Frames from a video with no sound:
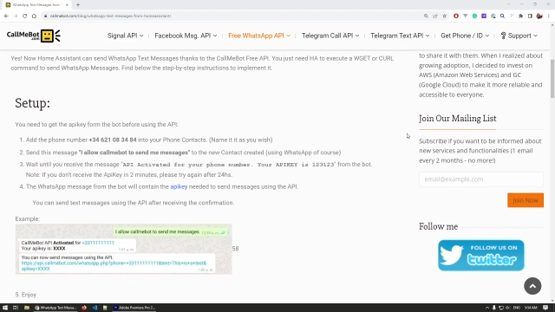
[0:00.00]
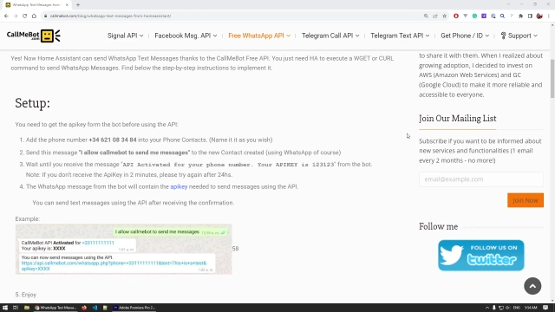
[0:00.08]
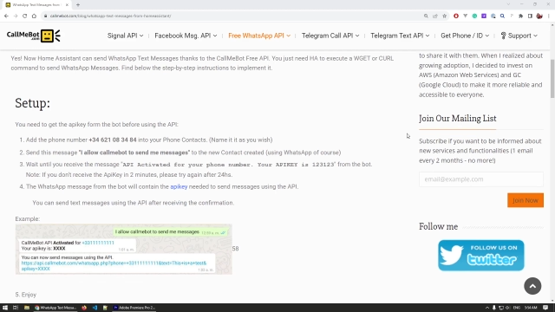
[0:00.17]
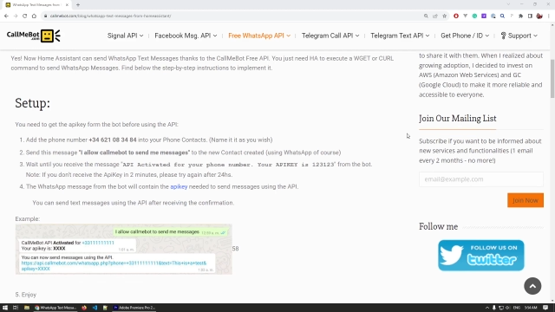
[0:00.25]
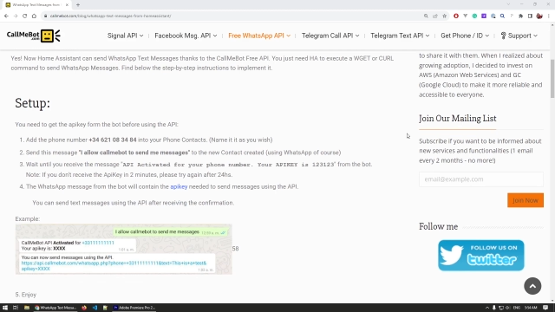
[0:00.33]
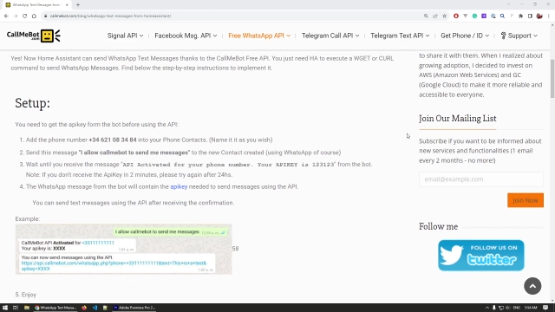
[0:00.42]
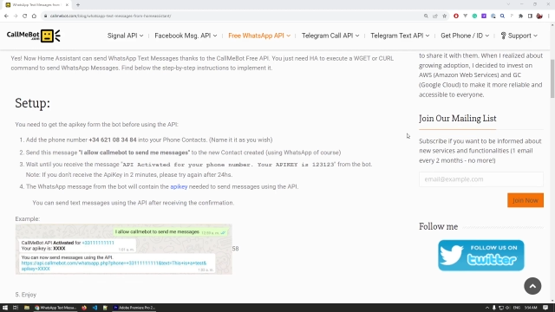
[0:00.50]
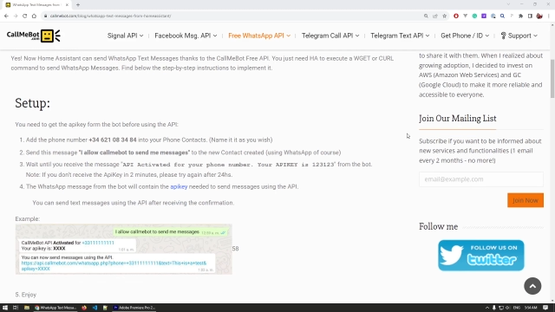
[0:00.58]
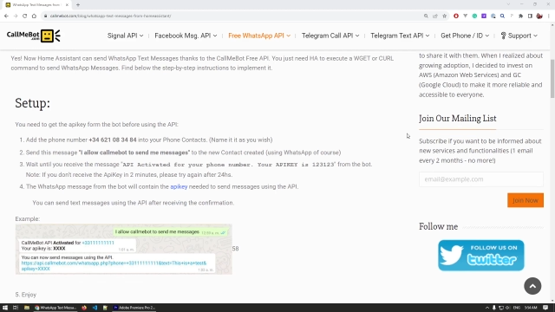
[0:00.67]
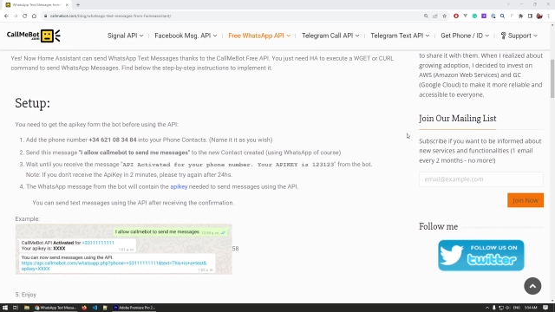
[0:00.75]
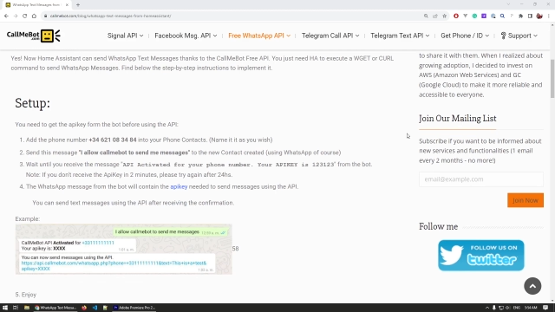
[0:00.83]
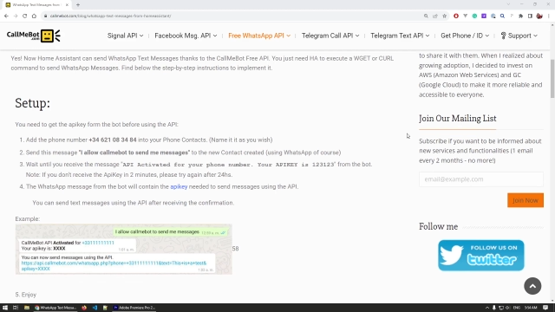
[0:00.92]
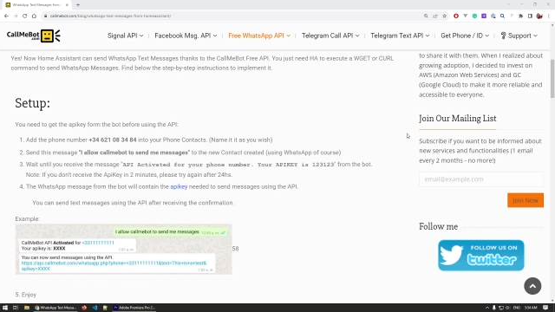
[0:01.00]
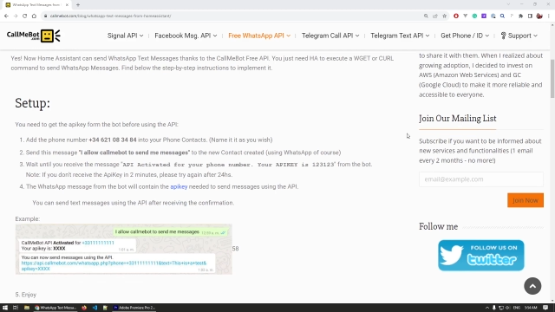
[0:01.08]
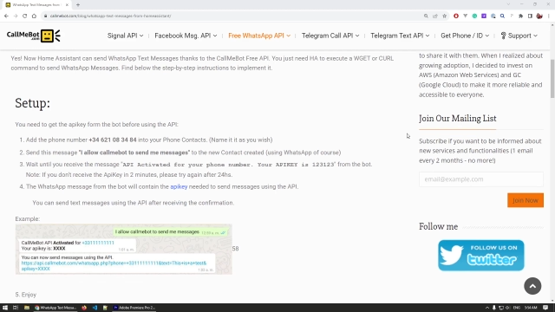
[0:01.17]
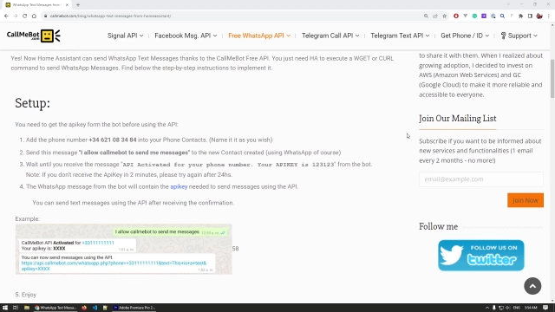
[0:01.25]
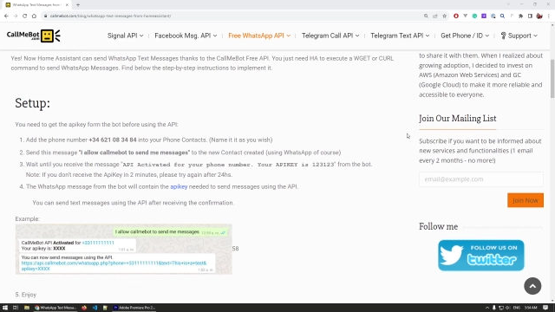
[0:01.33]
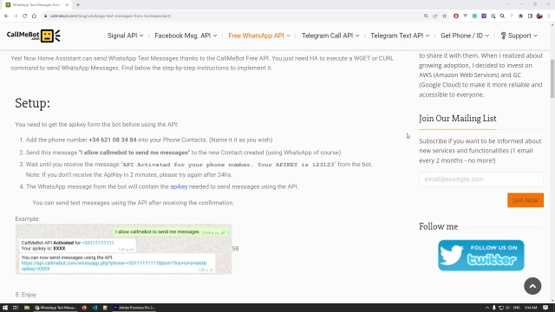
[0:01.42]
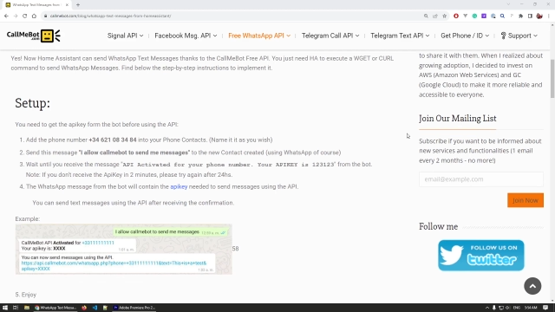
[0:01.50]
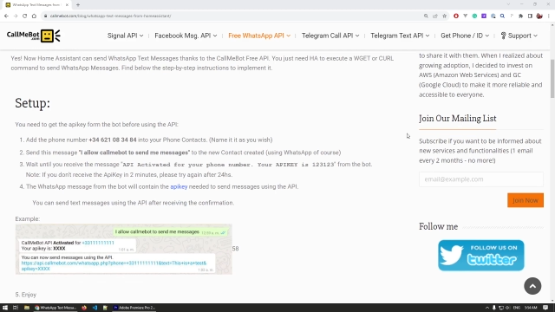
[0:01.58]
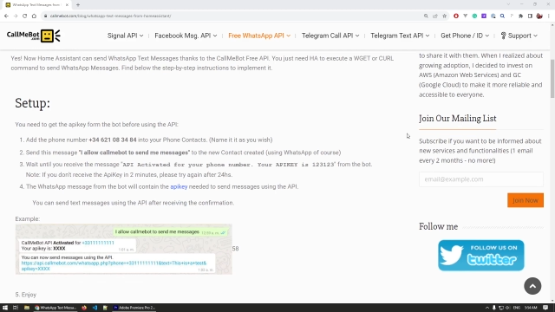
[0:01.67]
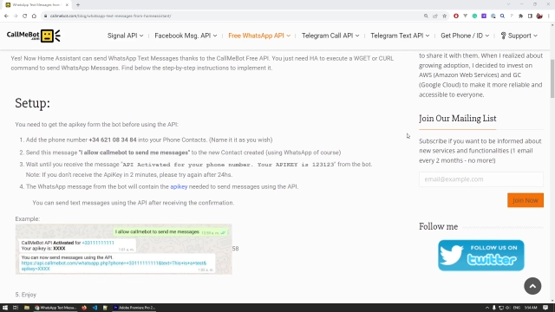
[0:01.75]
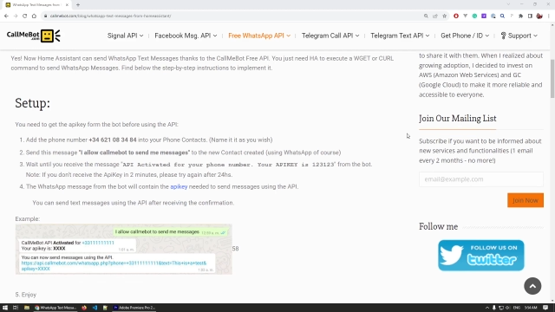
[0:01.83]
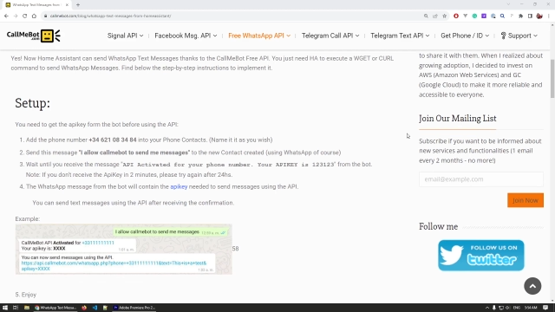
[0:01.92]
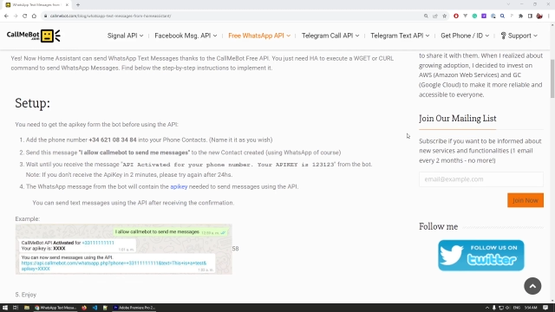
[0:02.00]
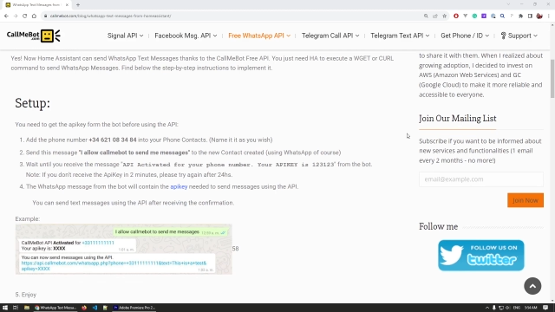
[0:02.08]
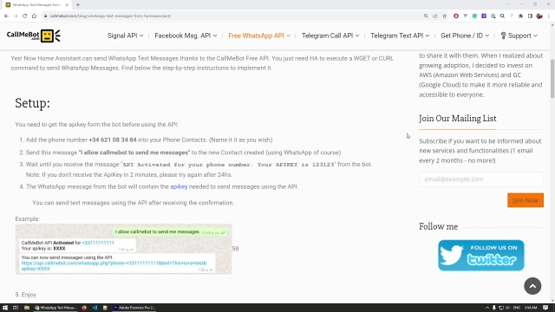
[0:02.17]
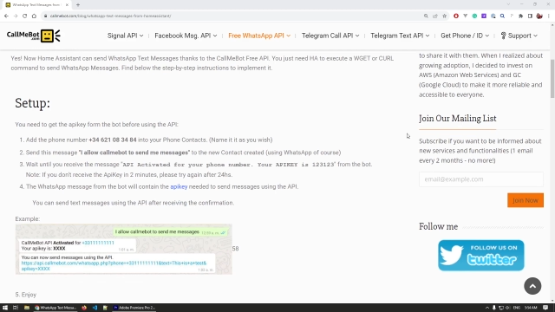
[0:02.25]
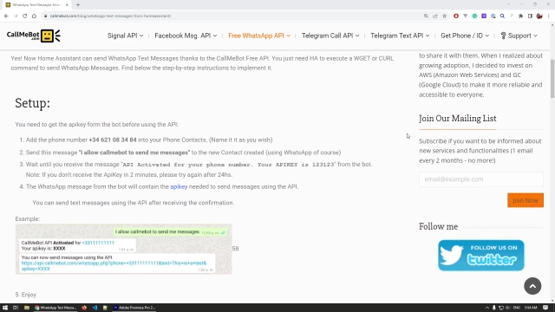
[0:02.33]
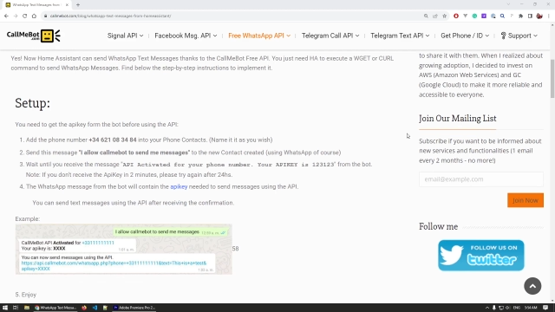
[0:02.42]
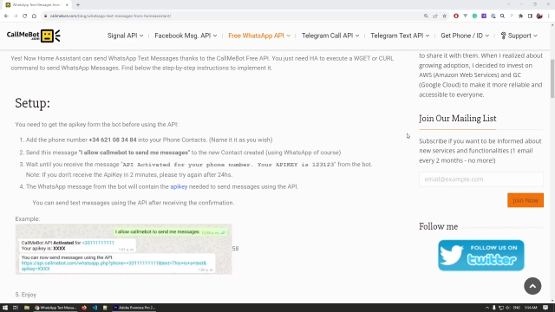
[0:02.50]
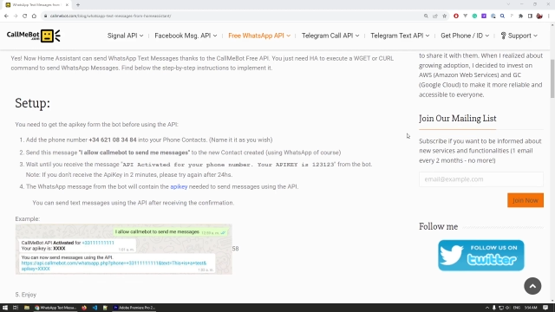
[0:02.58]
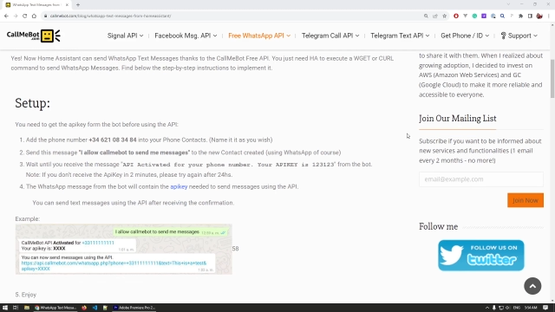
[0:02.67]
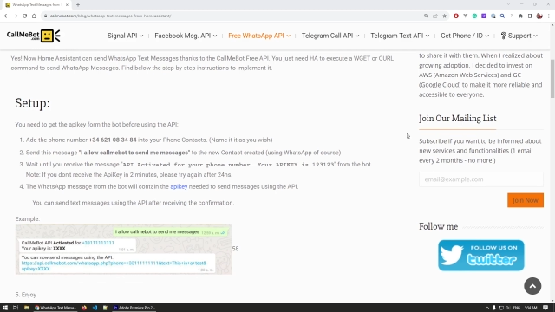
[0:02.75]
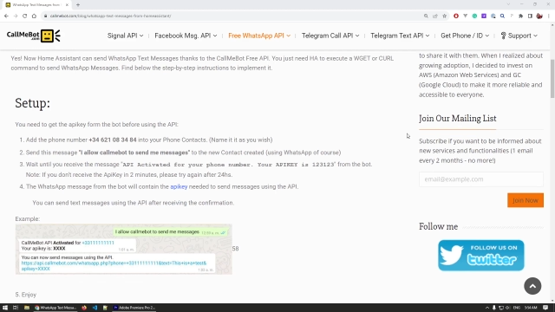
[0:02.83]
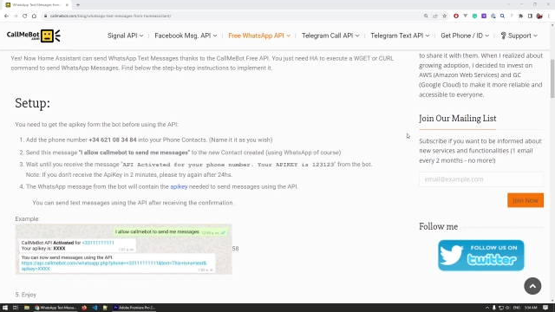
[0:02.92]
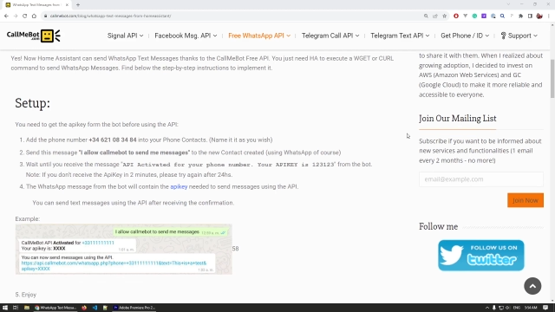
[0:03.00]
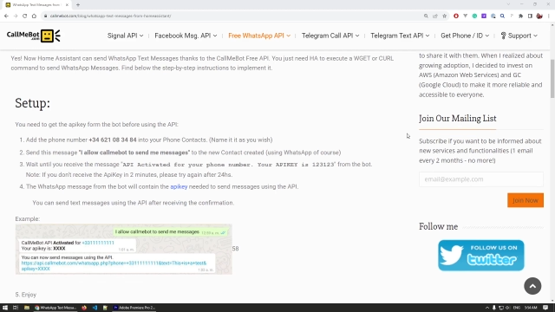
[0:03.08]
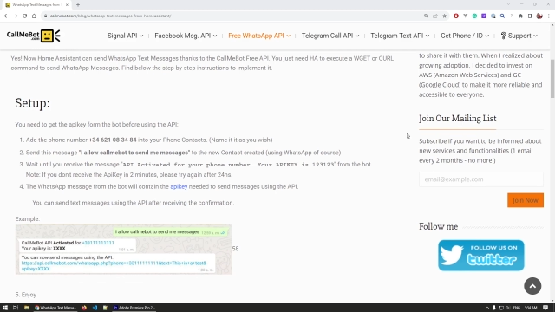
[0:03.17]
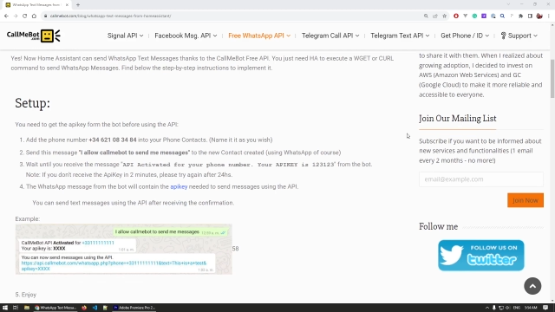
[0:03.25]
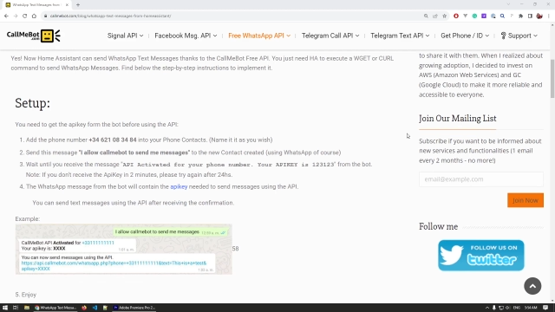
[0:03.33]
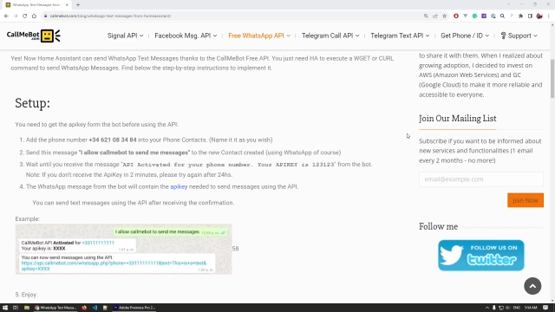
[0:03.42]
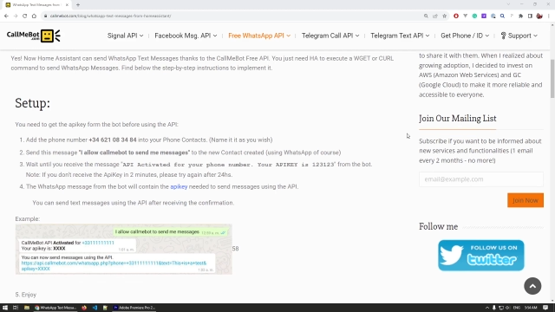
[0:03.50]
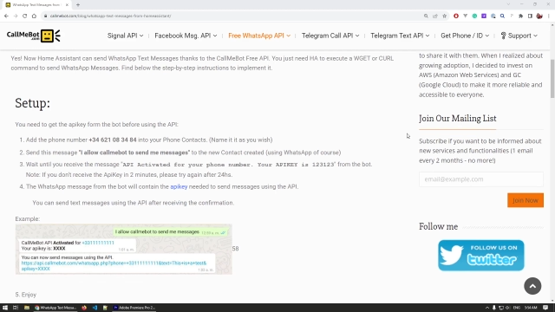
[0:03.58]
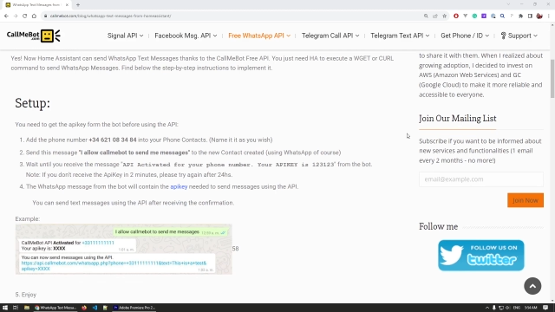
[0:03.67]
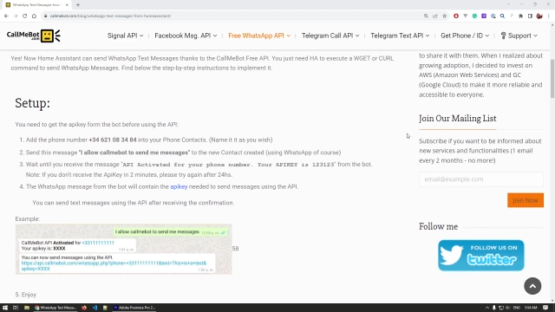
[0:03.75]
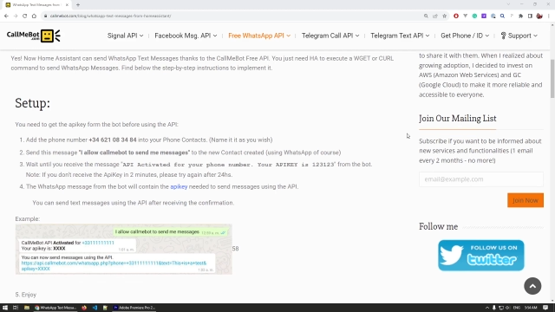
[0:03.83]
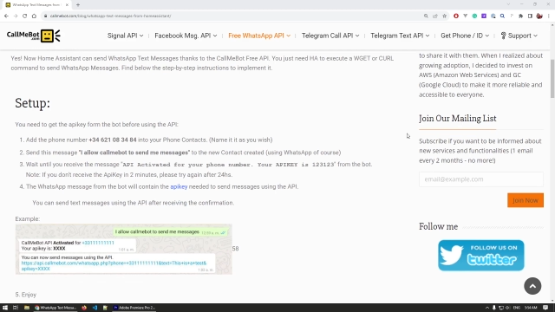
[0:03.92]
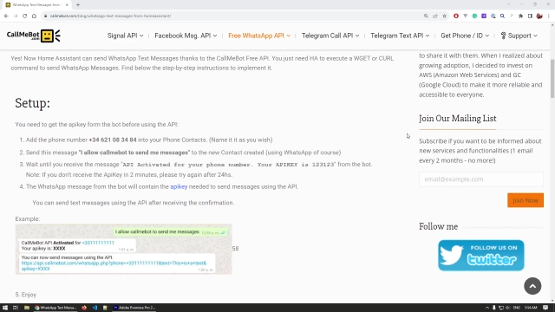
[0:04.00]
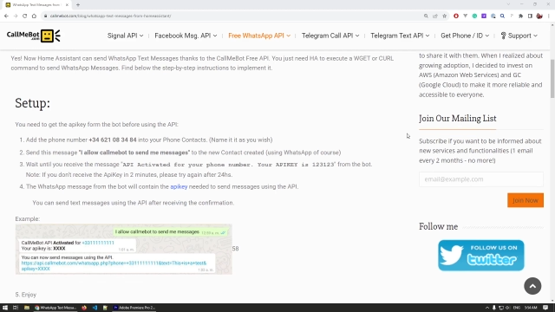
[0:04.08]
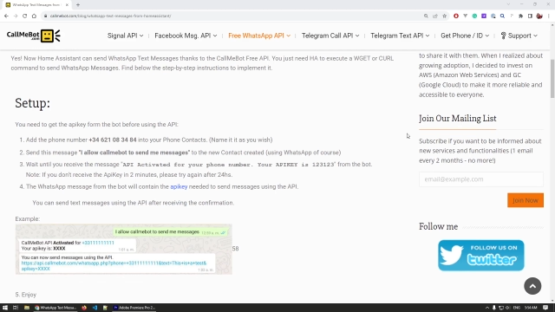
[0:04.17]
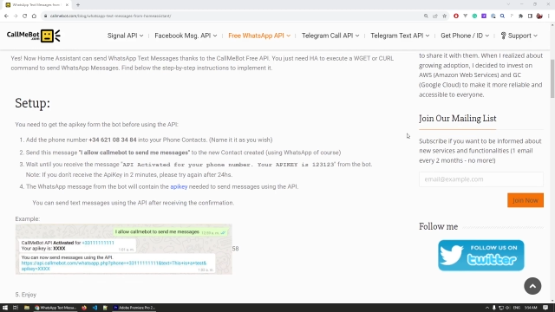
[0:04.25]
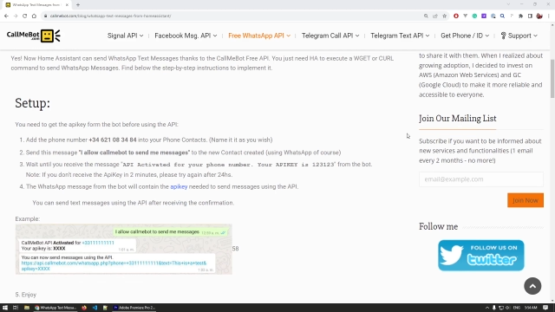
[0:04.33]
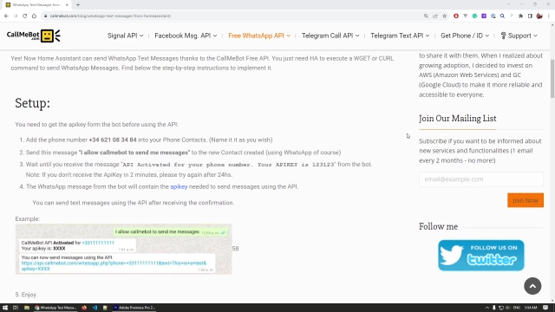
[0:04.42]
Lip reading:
(no speaker visible)